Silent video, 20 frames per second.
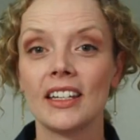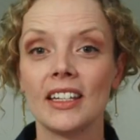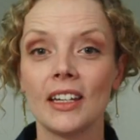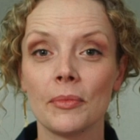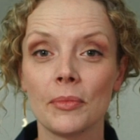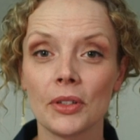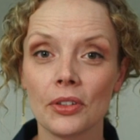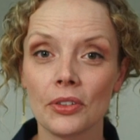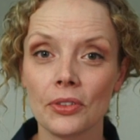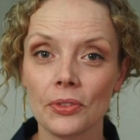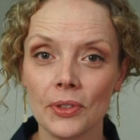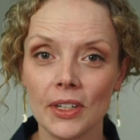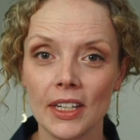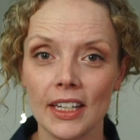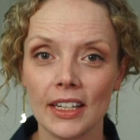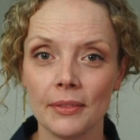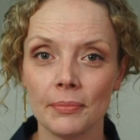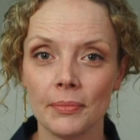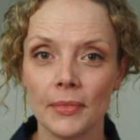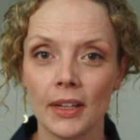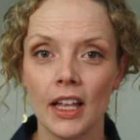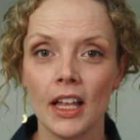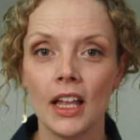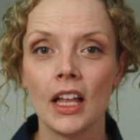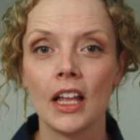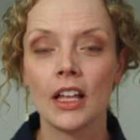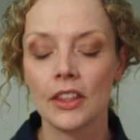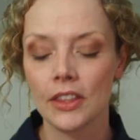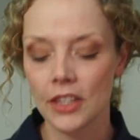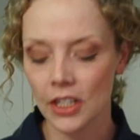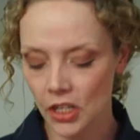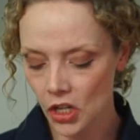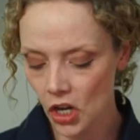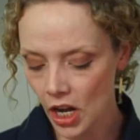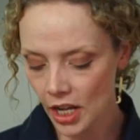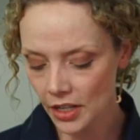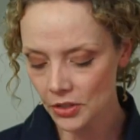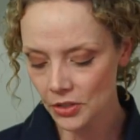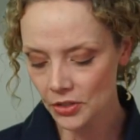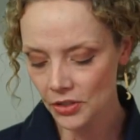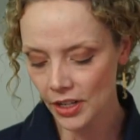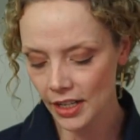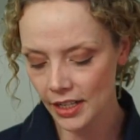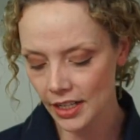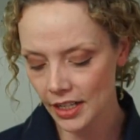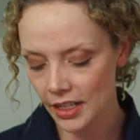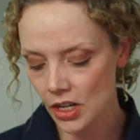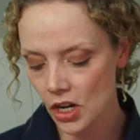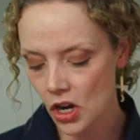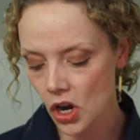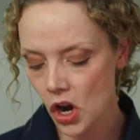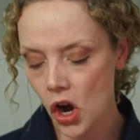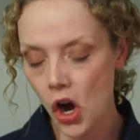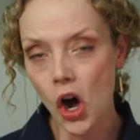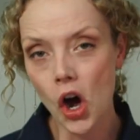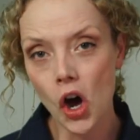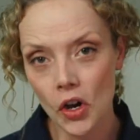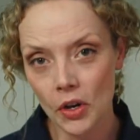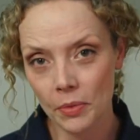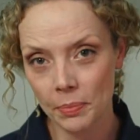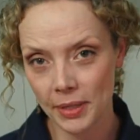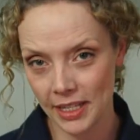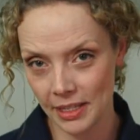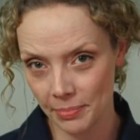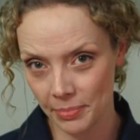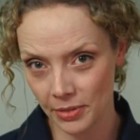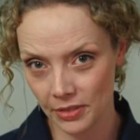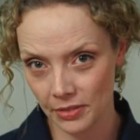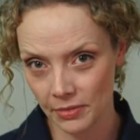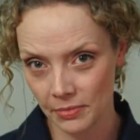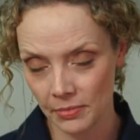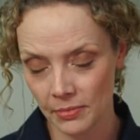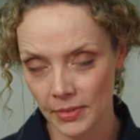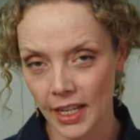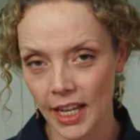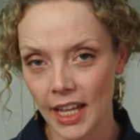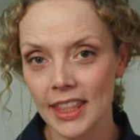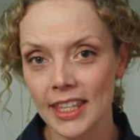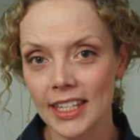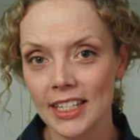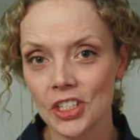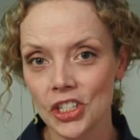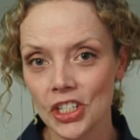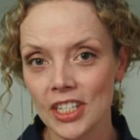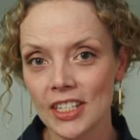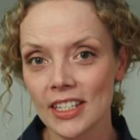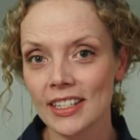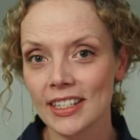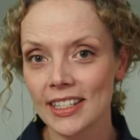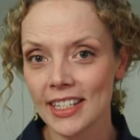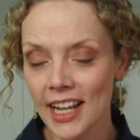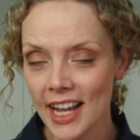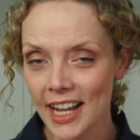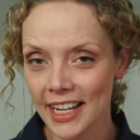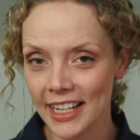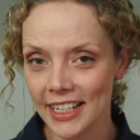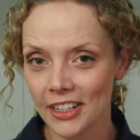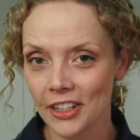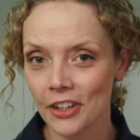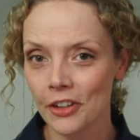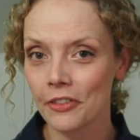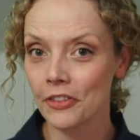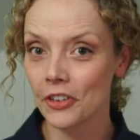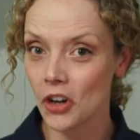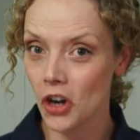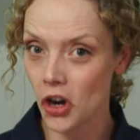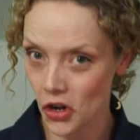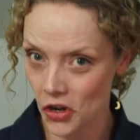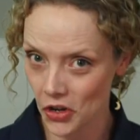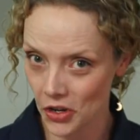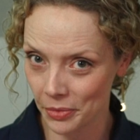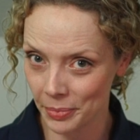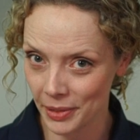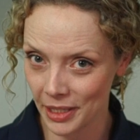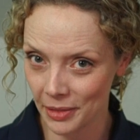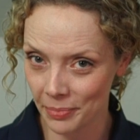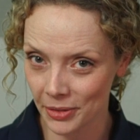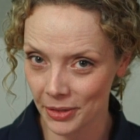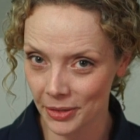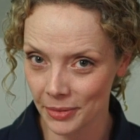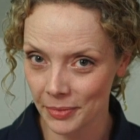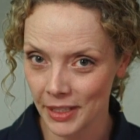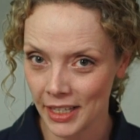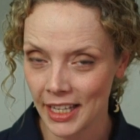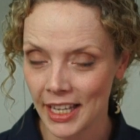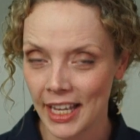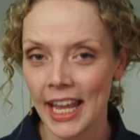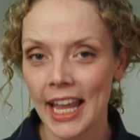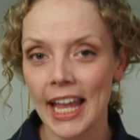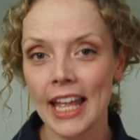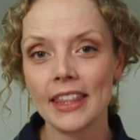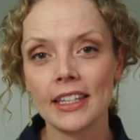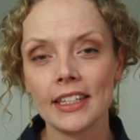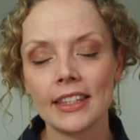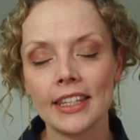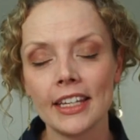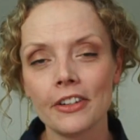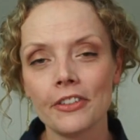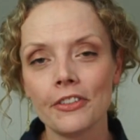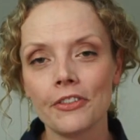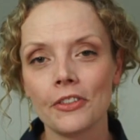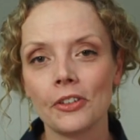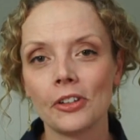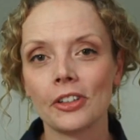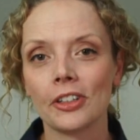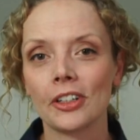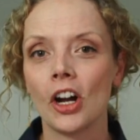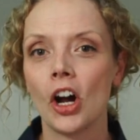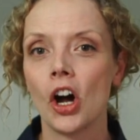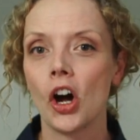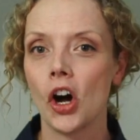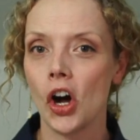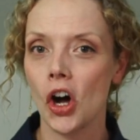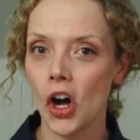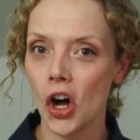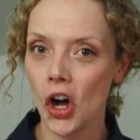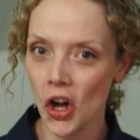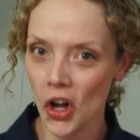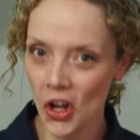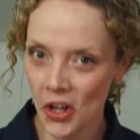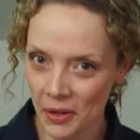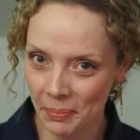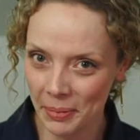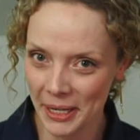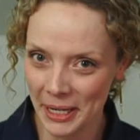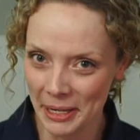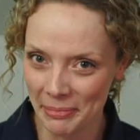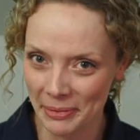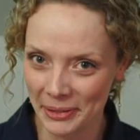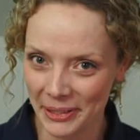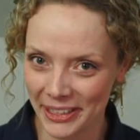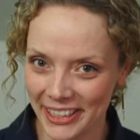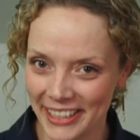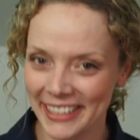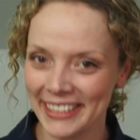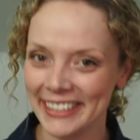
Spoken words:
Number 3, that God created all people and that Jesus died for all people and that therefore all people,